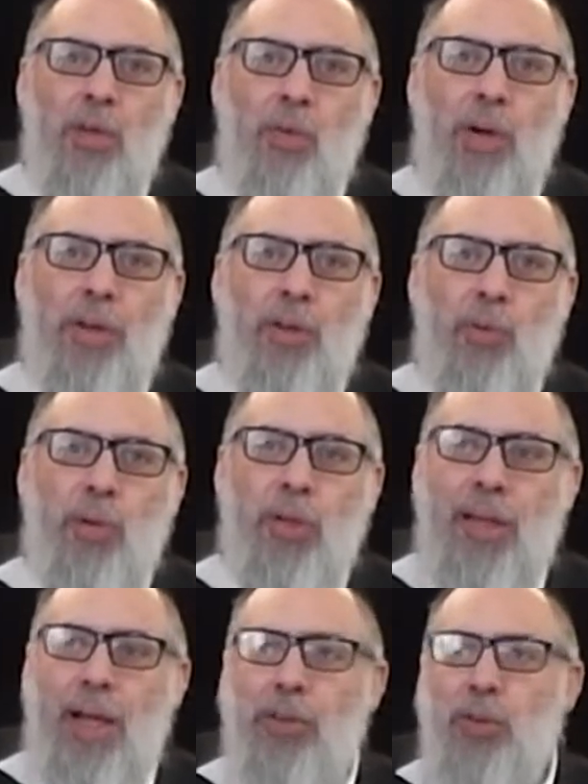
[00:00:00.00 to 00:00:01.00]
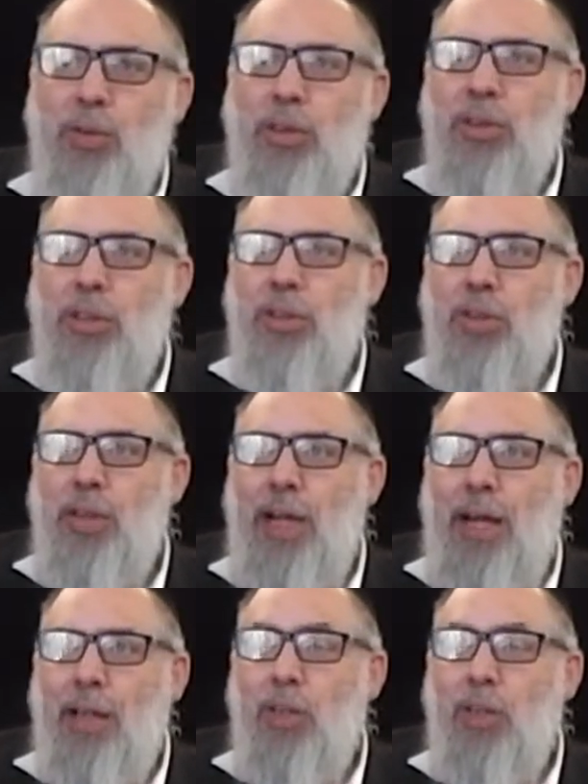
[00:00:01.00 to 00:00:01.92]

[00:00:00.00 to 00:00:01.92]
whether we're allowed to exist or not.